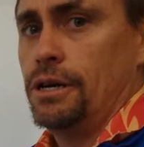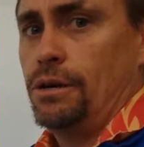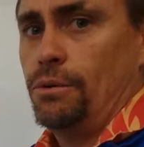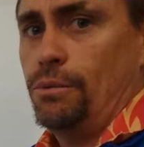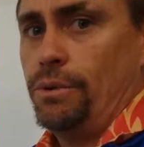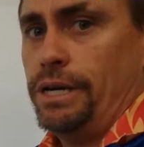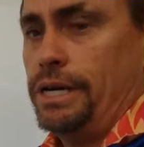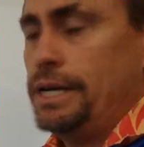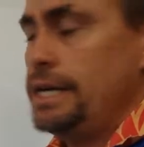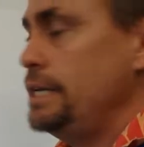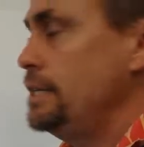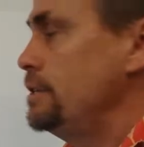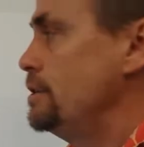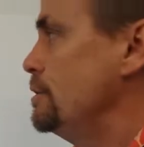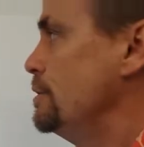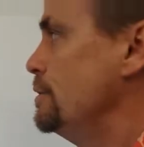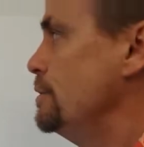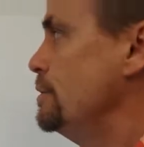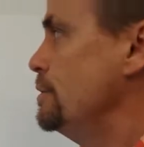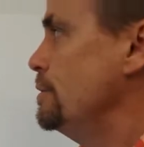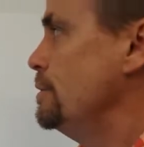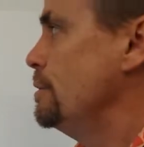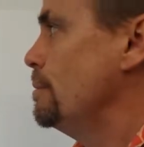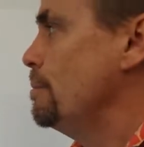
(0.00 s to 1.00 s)
We need
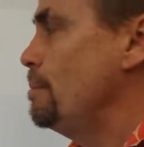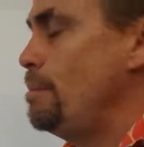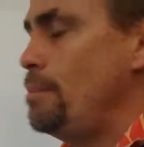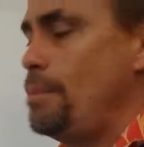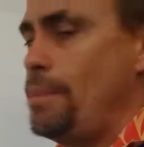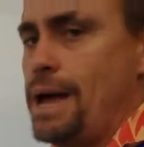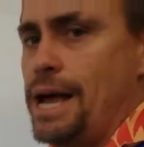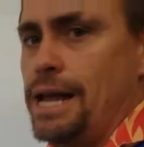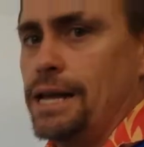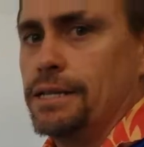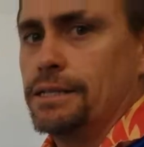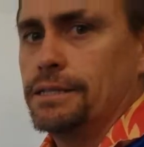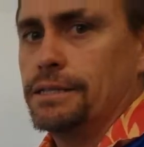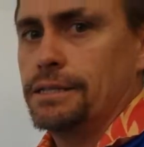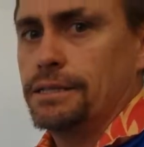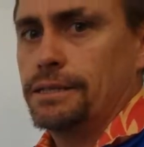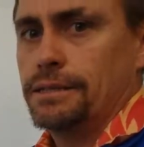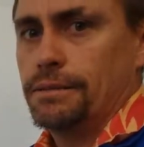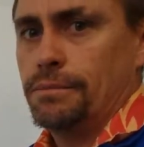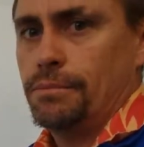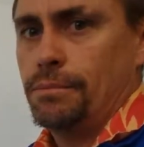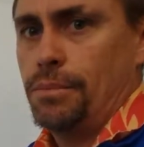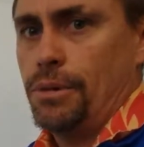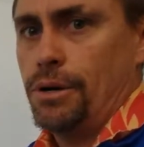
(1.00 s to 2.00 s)
to
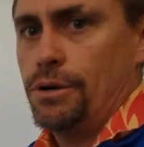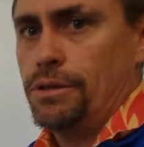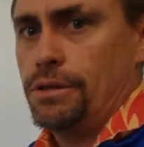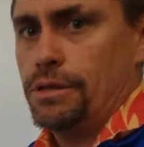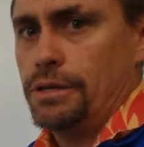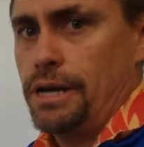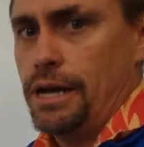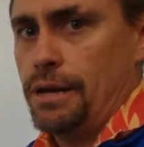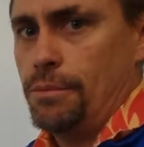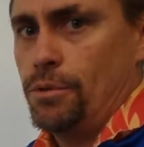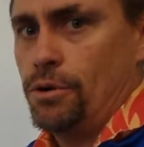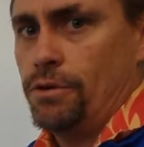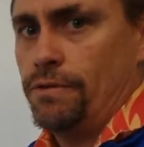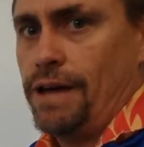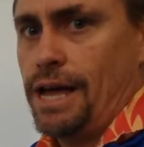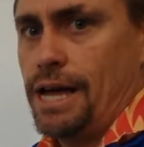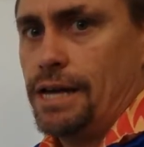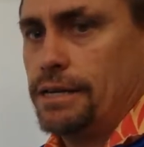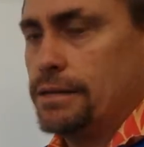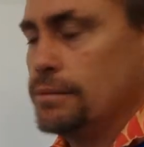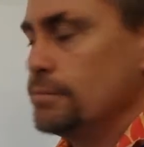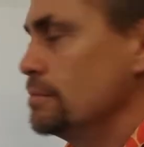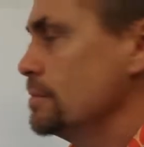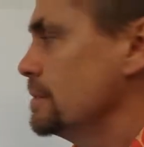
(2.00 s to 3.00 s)
balance both the number of
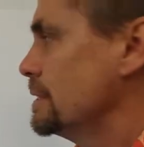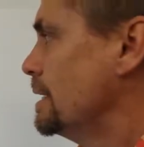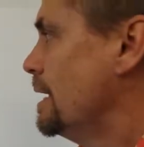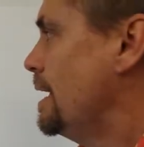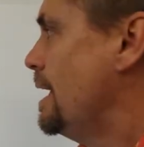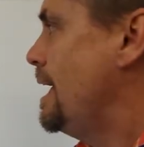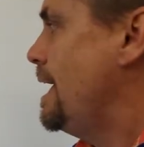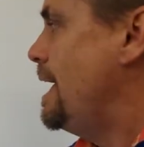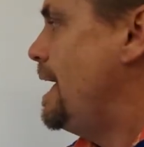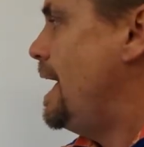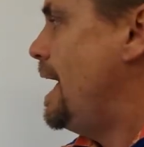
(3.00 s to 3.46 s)
atoms